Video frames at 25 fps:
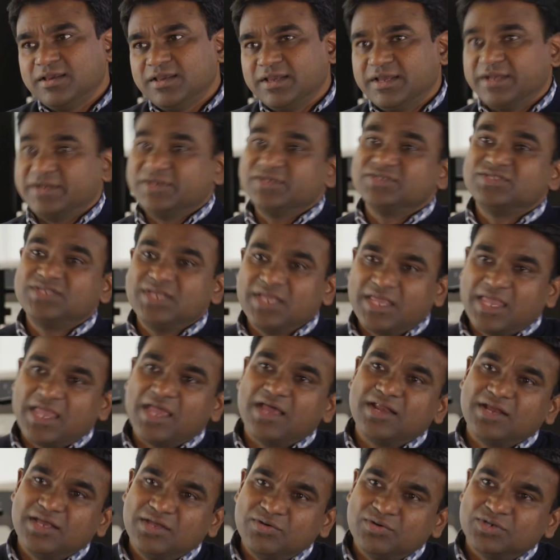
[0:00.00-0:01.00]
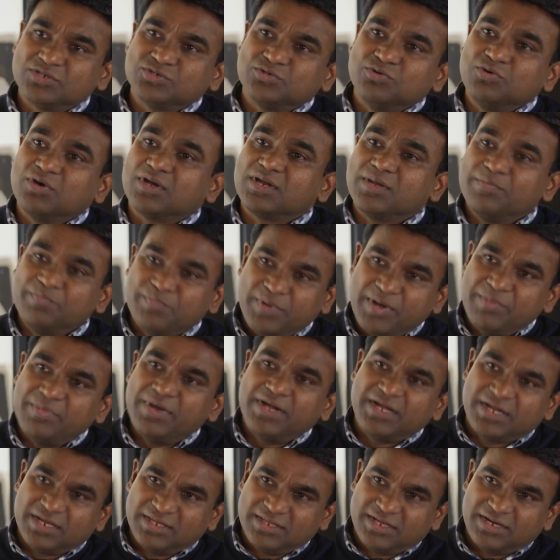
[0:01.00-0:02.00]
it is the caregivers who are
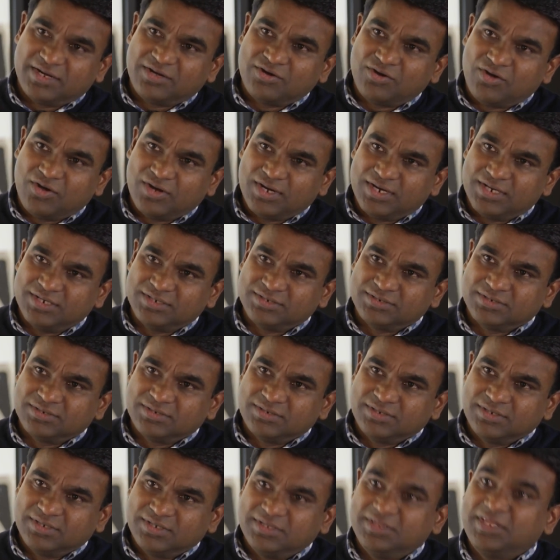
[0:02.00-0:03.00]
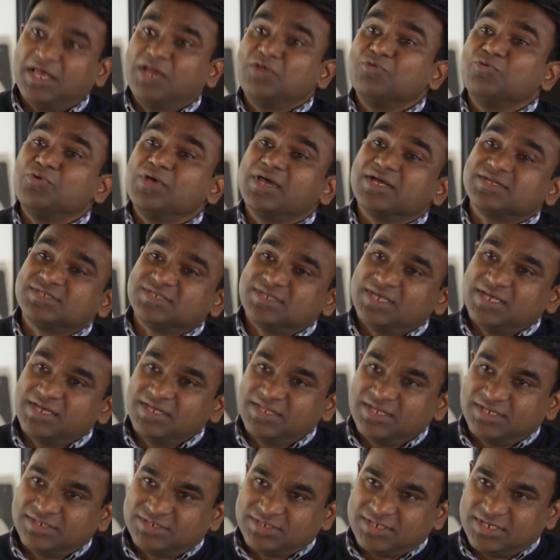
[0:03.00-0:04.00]
implementing that knowledge. Then we are seeing
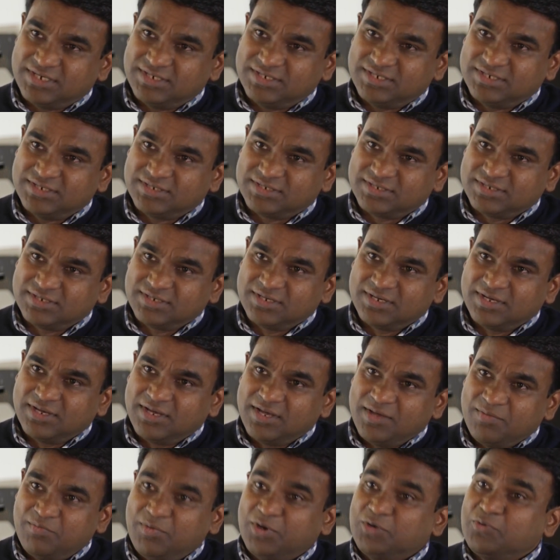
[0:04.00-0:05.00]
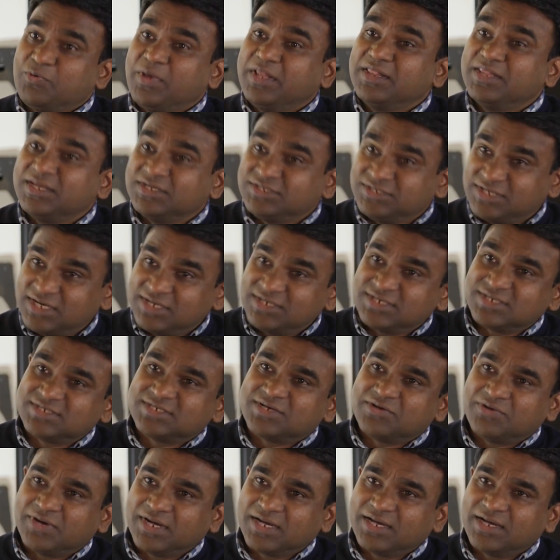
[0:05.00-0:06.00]
the changes. But when the changes
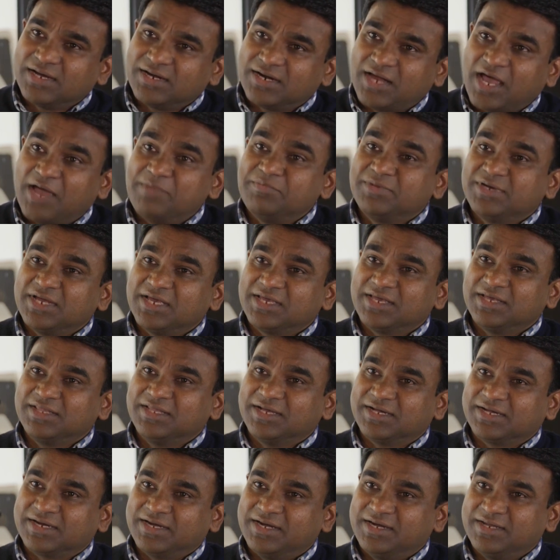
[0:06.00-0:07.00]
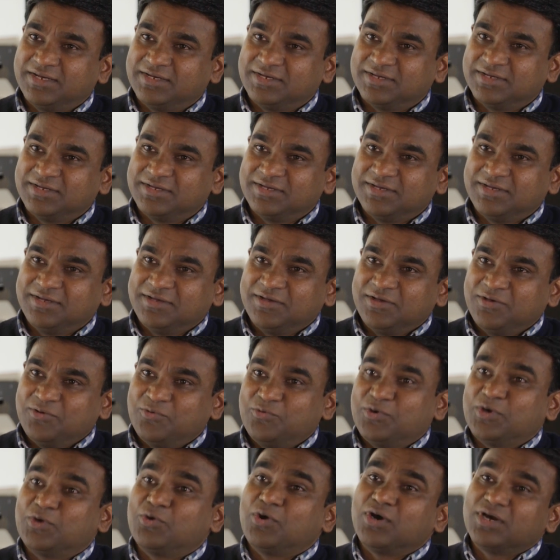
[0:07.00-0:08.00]
have occurred, I am taking the credit.
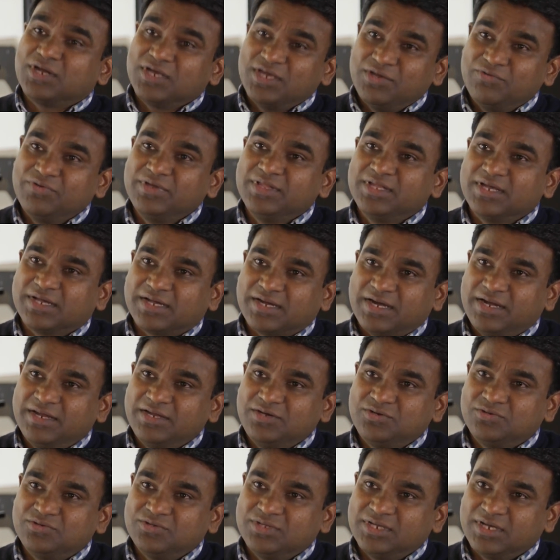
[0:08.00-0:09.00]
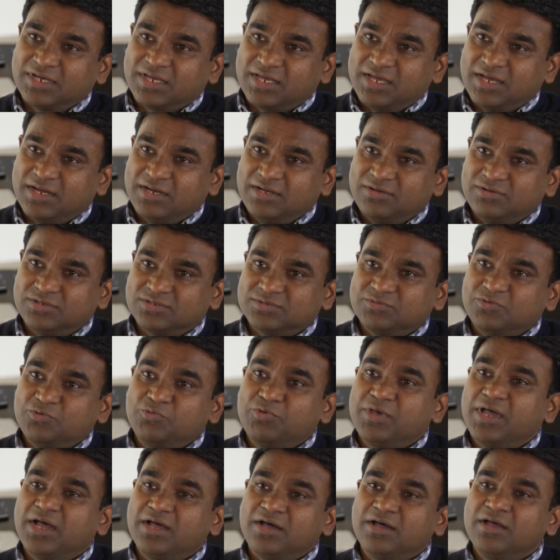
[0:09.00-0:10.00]
We are not giving the credit to the caregivers.
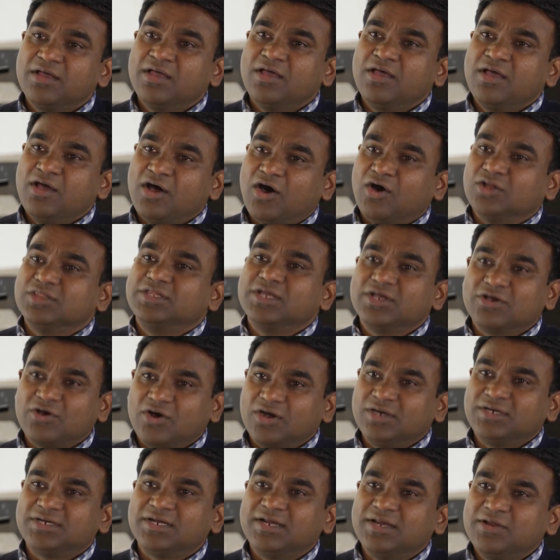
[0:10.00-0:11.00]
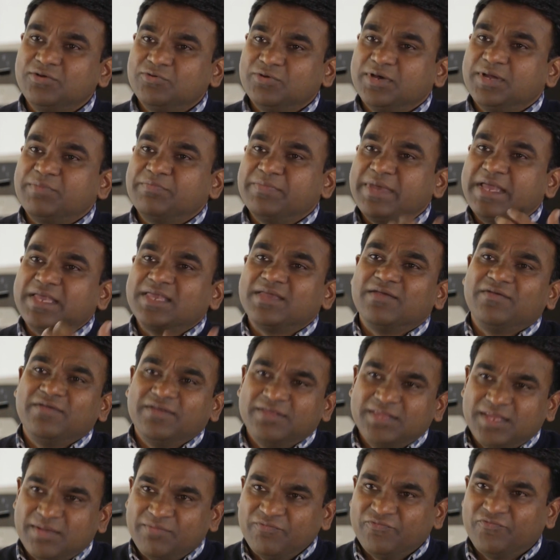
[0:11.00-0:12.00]
We are, on the contrary, we are making
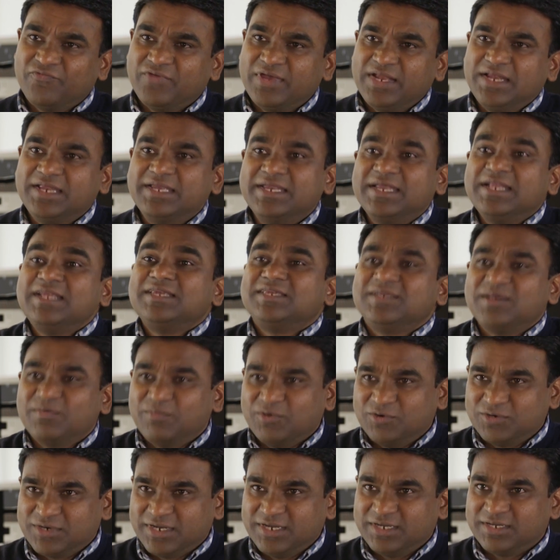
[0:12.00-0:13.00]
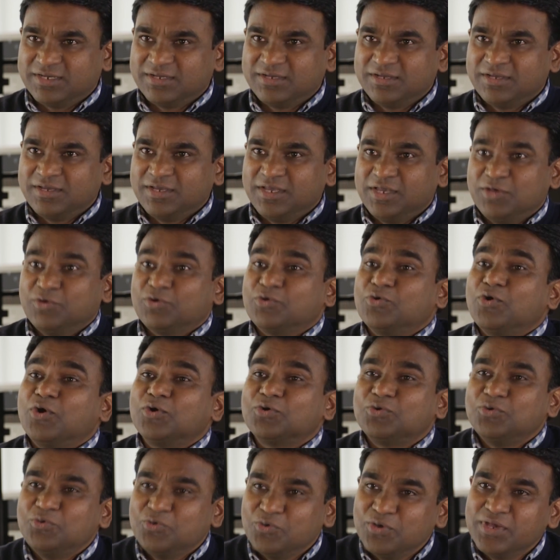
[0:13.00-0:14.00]
them feel guilty about it. You are
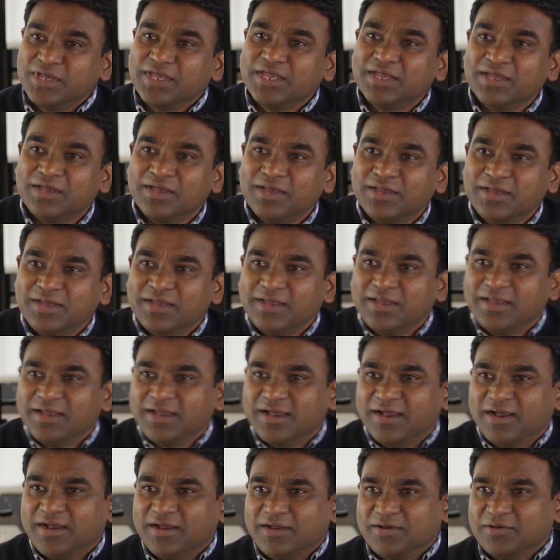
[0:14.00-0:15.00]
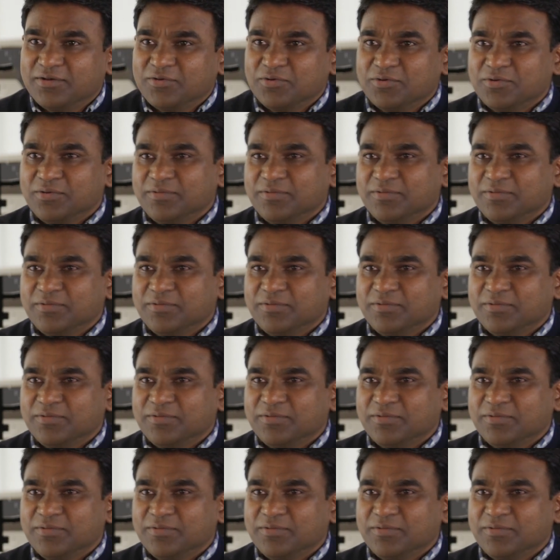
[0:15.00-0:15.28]
not doing, uh,